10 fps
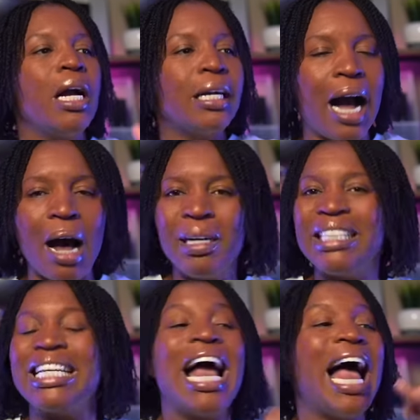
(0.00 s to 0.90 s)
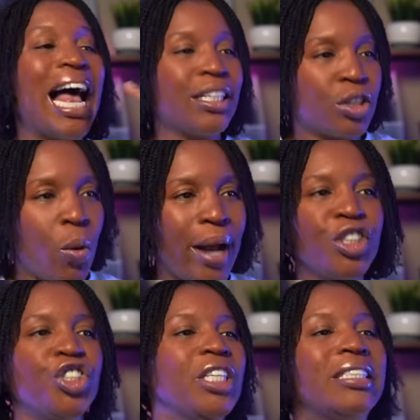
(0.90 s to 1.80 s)
Comment, ask
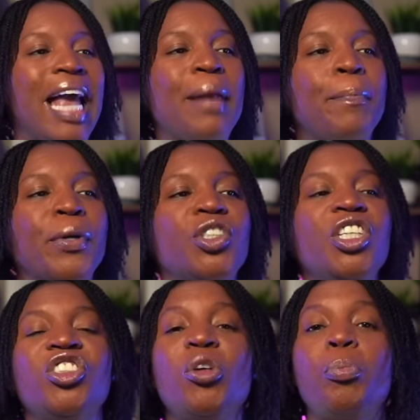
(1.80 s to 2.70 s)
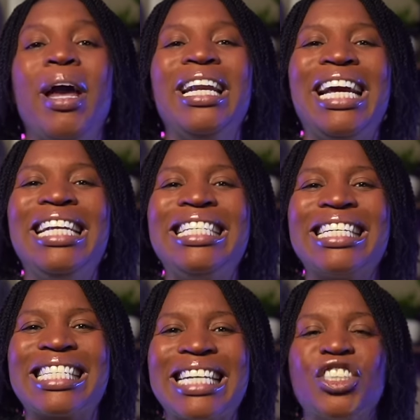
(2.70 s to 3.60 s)
questions, and participate in
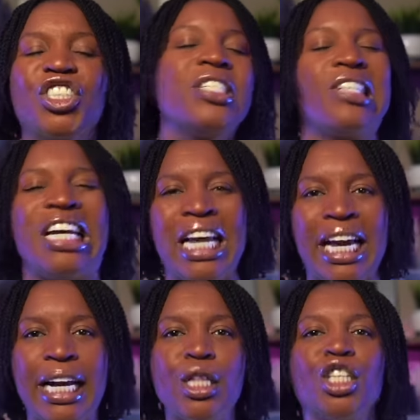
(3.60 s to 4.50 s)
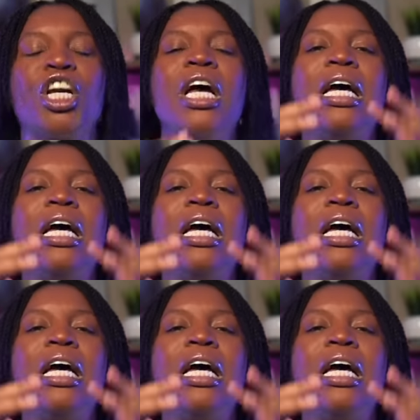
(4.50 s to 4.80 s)
discussions in English.